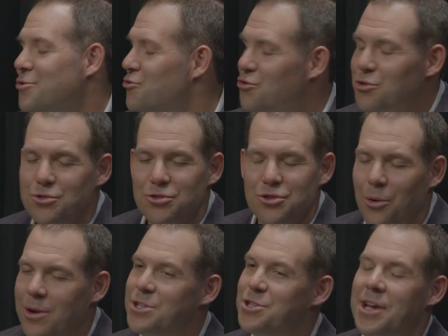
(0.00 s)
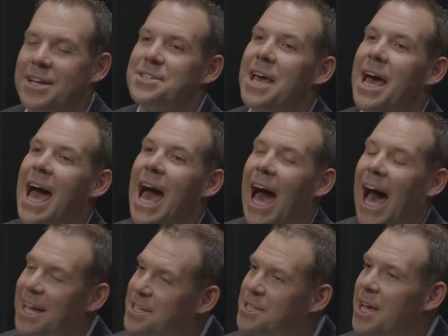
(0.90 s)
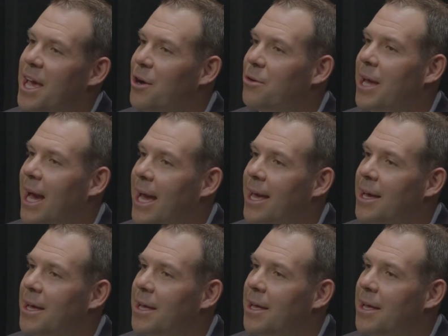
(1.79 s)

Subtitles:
True story, Chase. I say, okay.